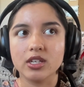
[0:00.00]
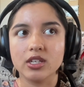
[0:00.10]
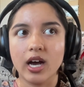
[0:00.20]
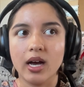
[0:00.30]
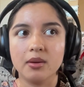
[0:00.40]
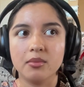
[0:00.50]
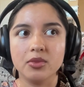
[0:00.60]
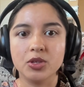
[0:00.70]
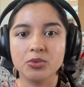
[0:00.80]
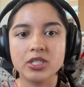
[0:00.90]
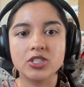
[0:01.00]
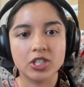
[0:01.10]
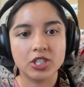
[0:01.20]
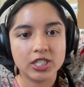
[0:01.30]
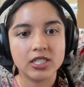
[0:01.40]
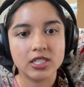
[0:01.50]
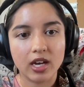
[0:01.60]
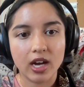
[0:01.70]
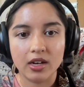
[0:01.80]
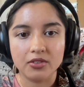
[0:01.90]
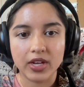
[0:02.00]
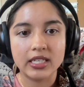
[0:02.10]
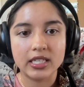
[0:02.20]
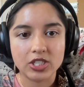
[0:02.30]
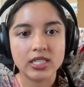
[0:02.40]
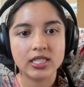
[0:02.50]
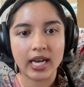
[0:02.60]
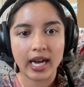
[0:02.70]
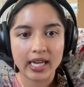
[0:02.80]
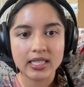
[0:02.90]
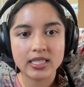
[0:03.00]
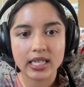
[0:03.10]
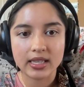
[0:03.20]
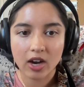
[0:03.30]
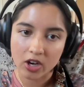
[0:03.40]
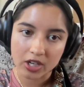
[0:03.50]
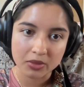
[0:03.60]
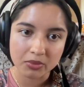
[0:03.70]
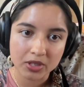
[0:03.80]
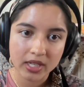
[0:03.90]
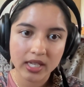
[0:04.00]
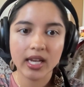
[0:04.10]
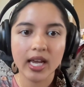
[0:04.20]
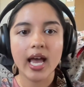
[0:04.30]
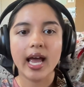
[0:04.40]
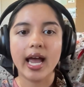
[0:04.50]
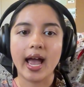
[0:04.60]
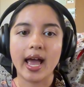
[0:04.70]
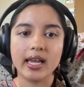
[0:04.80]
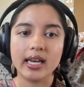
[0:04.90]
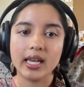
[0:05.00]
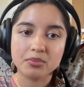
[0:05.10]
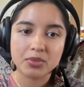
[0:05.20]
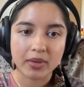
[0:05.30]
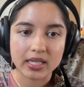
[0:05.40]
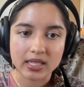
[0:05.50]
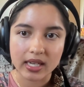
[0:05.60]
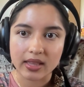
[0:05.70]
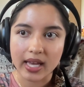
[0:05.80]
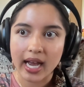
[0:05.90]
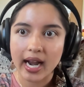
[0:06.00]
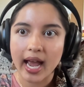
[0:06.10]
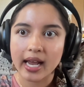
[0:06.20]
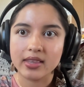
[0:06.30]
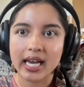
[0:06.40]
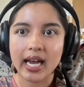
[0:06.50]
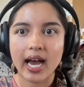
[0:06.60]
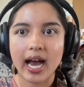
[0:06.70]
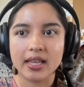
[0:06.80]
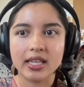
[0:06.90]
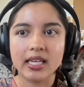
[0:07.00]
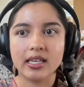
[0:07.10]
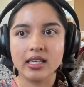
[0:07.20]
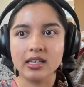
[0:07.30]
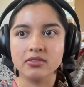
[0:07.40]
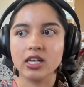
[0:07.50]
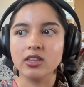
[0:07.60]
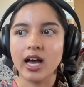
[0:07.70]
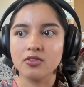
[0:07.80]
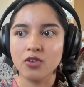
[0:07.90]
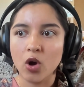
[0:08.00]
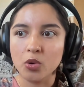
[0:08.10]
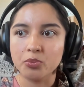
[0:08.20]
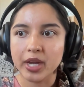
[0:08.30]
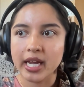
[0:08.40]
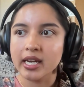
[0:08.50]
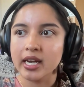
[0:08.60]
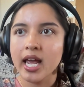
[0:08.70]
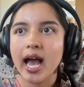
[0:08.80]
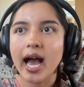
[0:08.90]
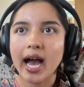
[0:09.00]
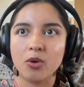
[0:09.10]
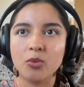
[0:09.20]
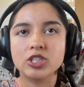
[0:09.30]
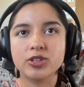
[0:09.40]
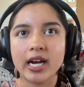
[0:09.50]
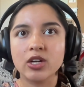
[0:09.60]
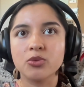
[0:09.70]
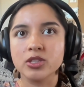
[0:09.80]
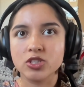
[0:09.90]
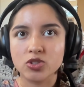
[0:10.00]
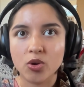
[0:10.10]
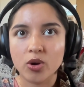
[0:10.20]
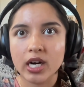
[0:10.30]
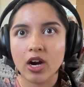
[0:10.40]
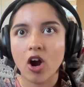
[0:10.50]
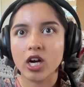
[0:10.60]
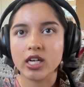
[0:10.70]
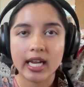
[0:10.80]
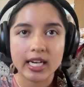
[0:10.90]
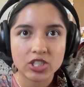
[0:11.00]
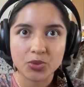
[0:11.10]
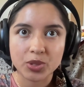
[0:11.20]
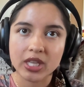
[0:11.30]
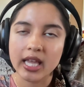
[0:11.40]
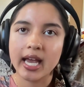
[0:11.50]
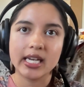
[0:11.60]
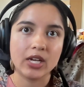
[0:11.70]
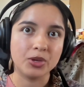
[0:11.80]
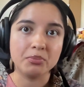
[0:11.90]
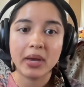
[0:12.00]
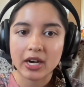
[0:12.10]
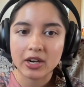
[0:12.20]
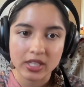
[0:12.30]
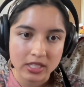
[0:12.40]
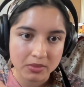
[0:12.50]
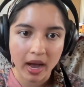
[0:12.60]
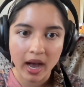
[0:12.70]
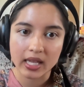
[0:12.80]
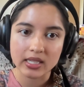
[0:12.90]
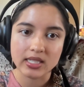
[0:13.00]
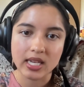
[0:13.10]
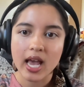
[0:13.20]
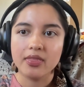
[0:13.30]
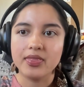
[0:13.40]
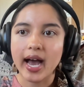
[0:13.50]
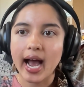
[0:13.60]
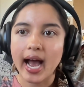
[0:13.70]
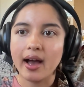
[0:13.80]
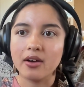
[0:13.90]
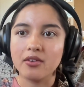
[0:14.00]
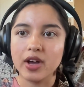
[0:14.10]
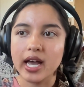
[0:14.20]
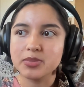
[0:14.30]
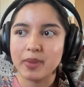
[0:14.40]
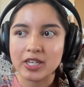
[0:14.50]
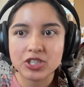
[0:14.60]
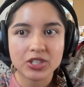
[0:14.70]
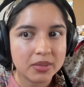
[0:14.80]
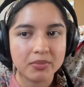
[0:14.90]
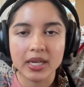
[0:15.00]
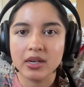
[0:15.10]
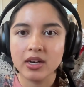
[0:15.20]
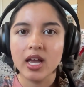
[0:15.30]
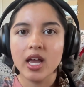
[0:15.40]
the resurgence of Indigenous science in our community and in implementing that. And that I think gives a lot of hope in how we're trying to restore our connection with the land and repair these bonds that have especially been